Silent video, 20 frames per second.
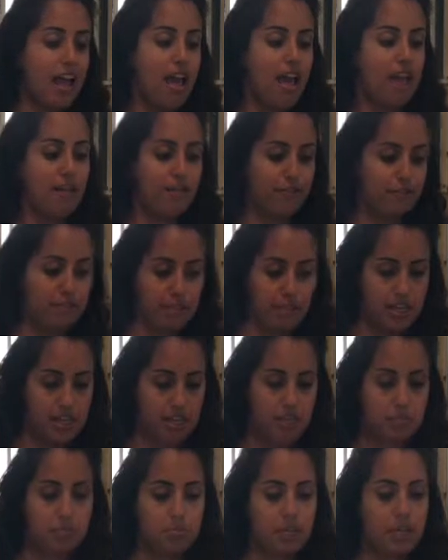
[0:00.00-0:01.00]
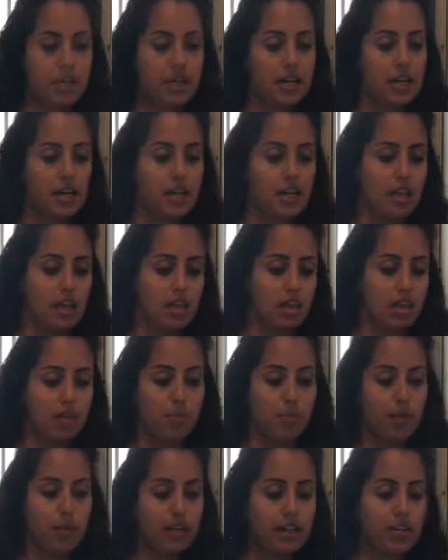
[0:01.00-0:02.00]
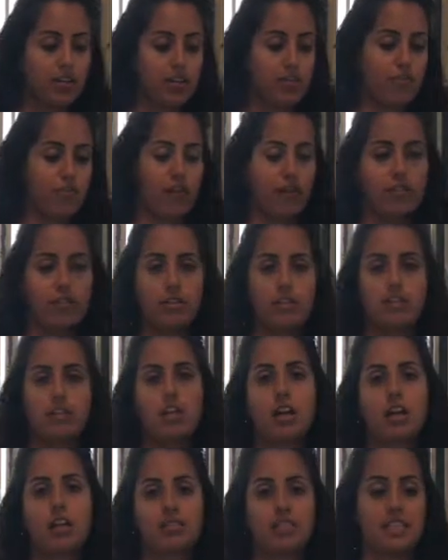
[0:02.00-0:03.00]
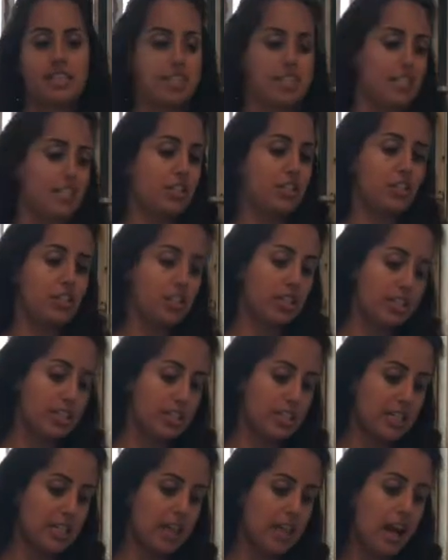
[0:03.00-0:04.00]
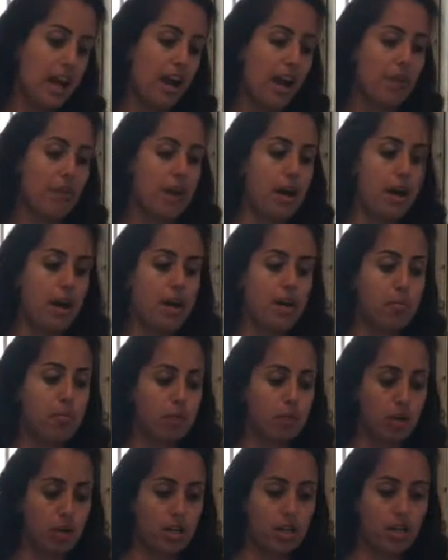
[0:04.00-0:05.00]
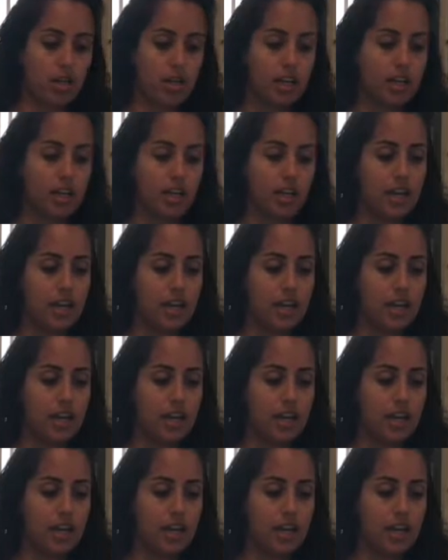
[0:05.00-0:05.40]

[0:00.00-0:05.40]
everything, but the point of you following along with this is just to see how I'm working,